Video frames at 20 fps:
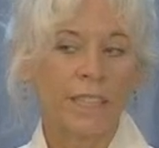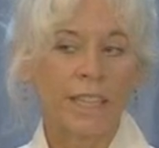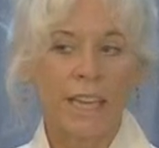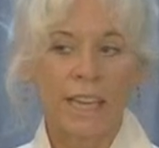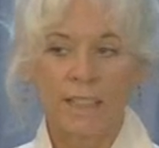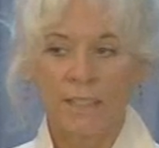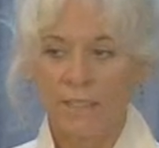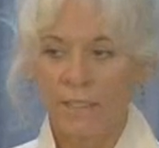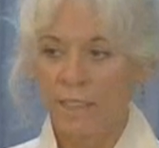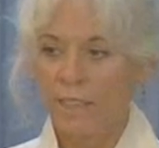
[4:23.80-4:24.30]

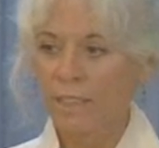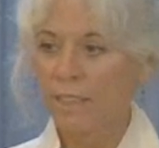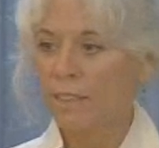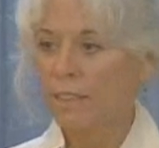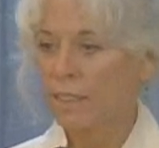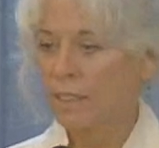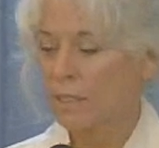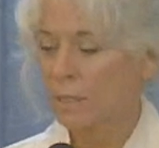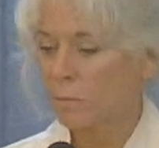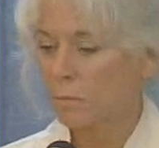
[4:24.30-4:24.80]
And then
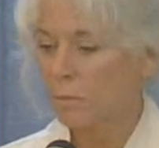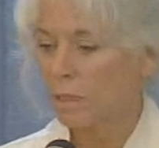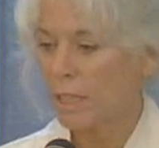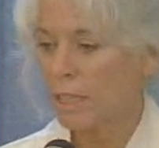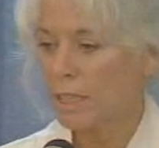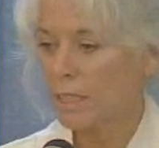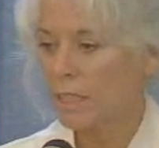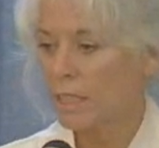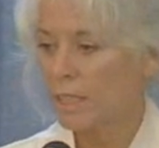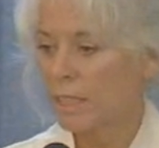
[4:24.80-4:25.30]
in this
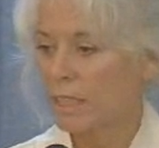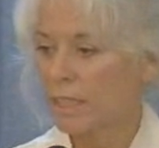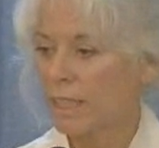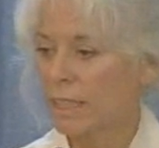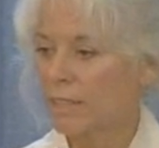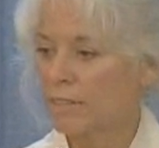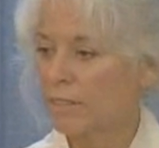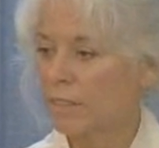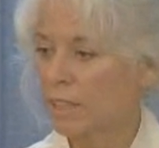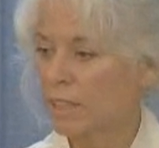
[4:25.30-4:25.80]
blessed
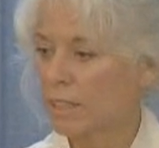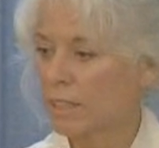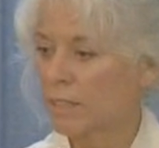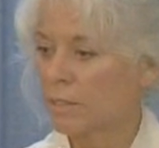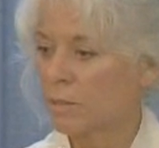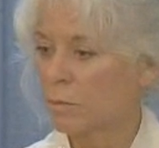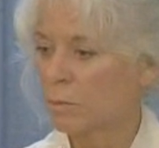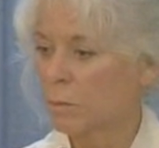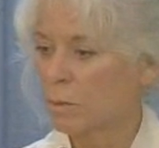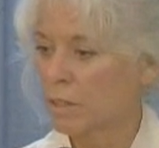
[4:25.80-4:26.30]

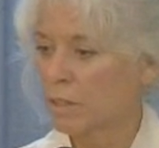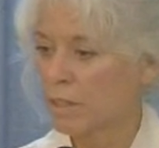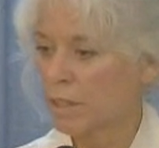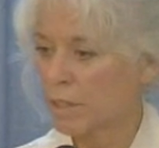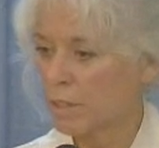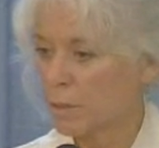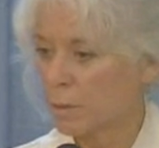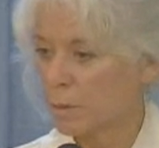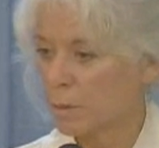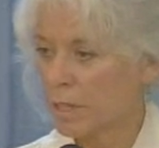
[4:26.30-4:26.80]
lifeline where
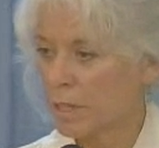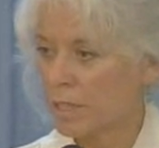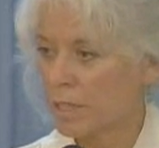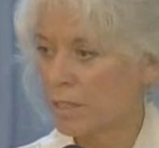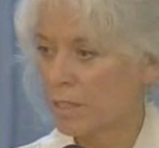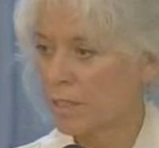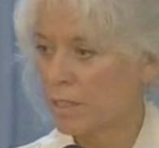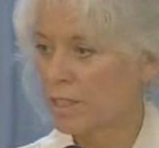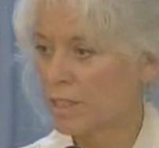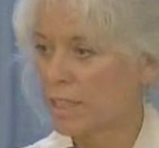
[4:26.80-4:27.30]
there
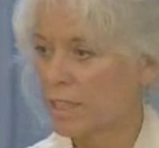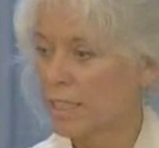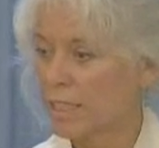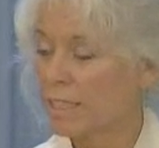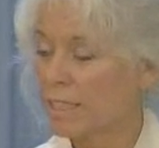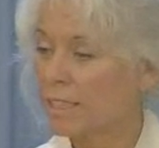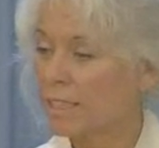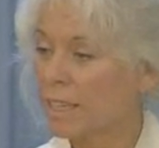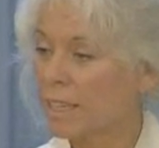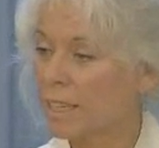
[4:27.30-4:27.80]
arises the
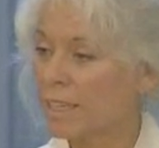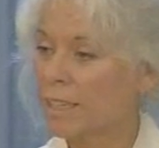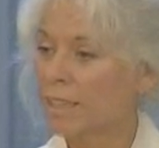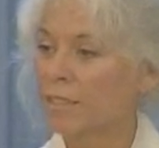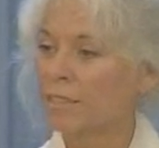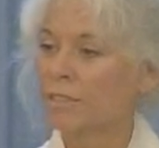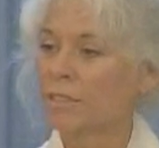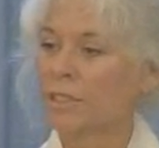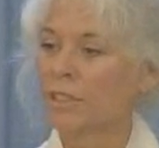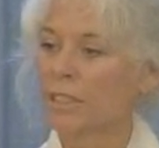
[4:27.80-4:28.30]

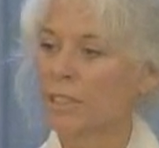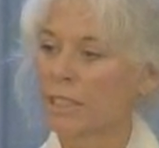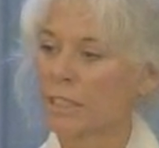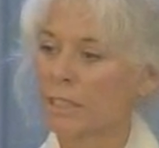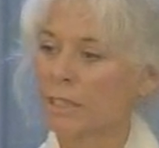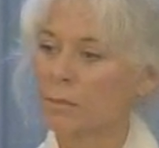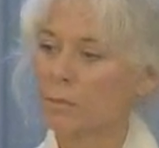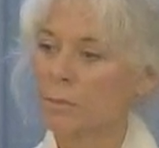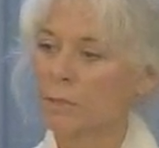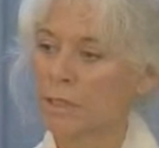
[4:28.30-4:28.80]
desire for
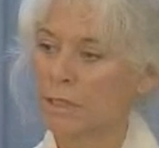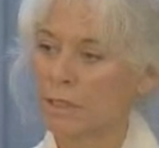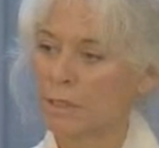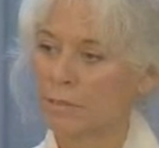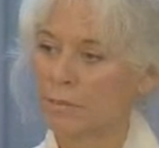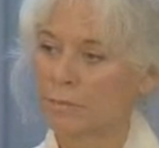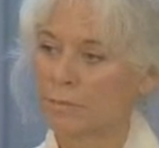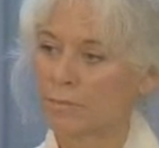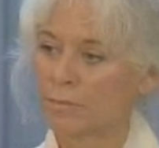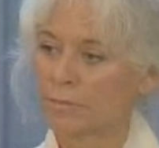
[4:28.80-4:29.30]
enlightenment,
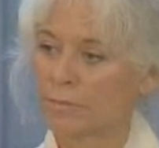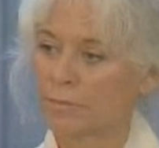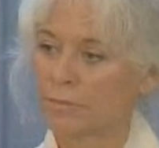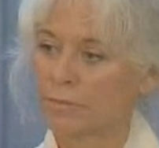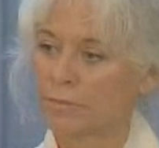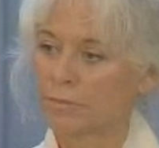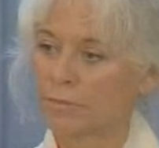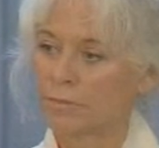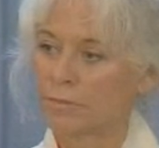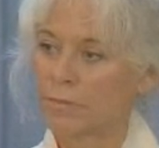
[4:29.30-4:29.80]

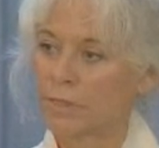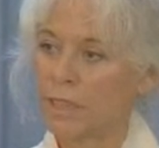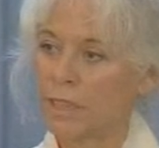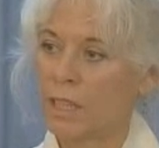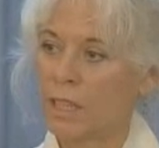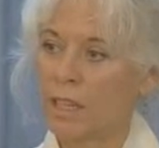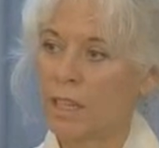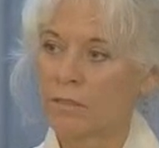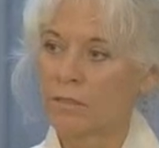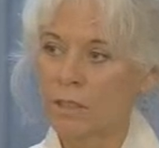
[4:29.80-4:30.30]

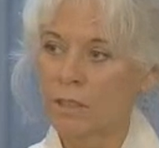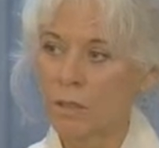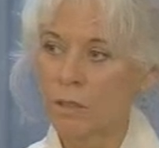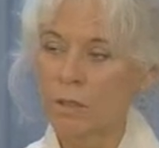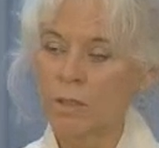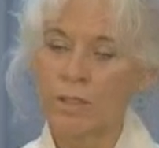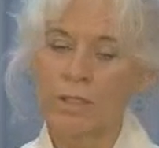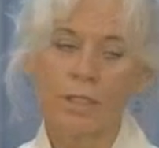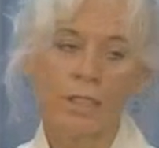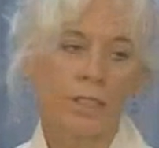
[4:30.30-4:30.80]
of
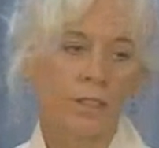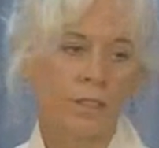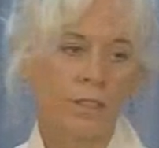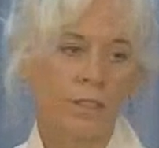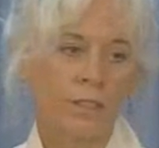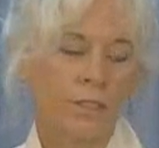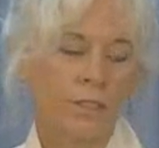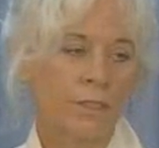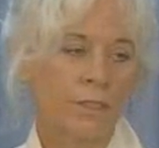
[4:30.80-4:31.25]
course there